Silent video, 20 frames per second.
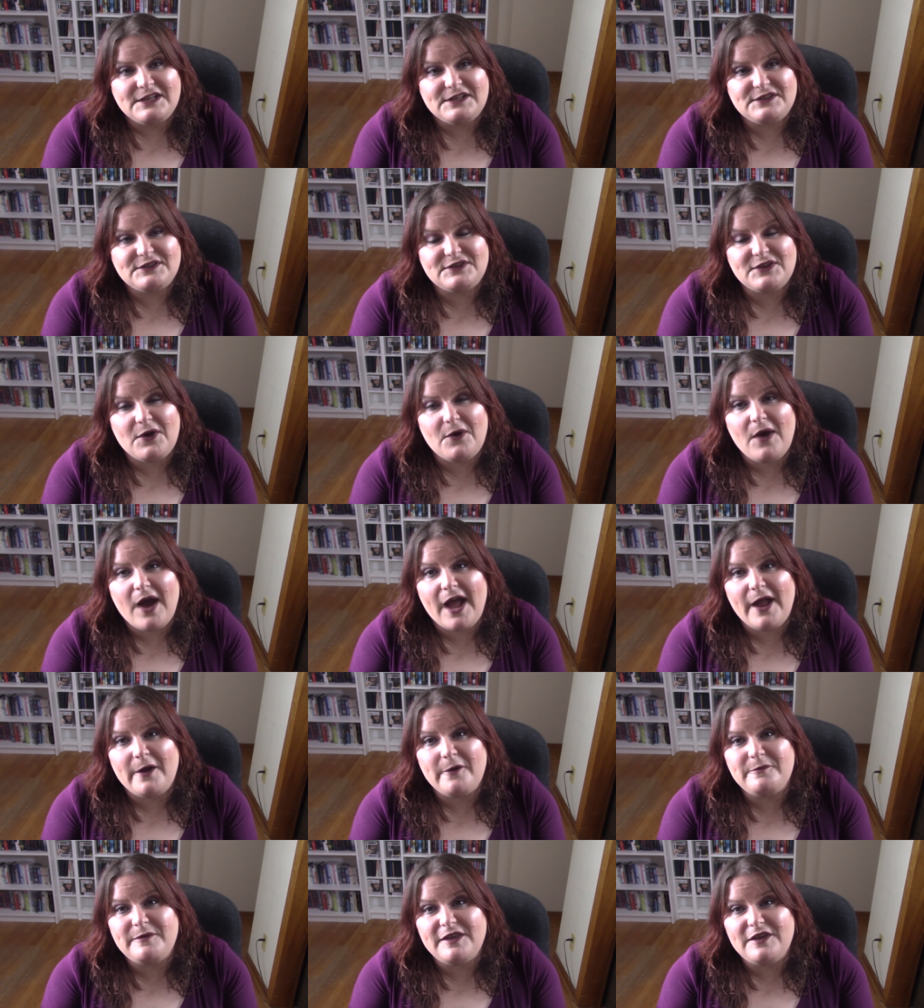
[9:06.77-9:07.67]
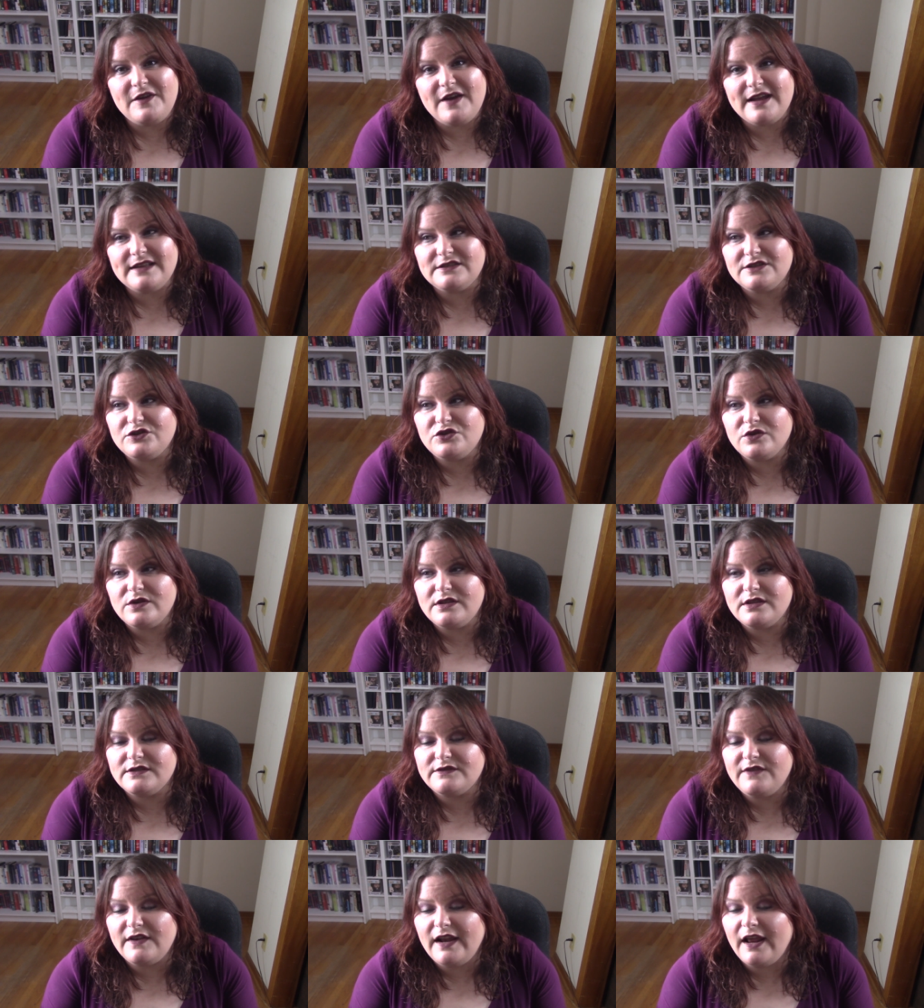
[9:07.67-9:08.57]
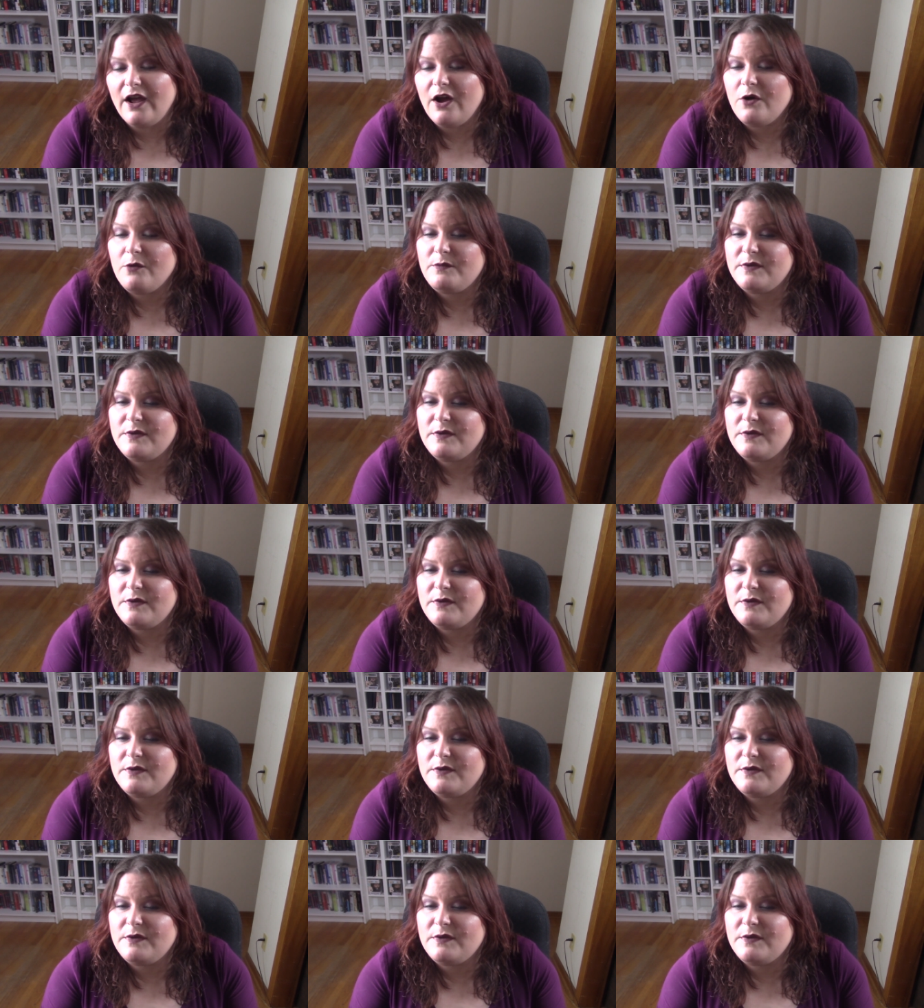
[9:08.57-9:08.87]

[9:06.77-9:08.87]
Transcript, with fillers: So I hope that you guys enjoyed this video.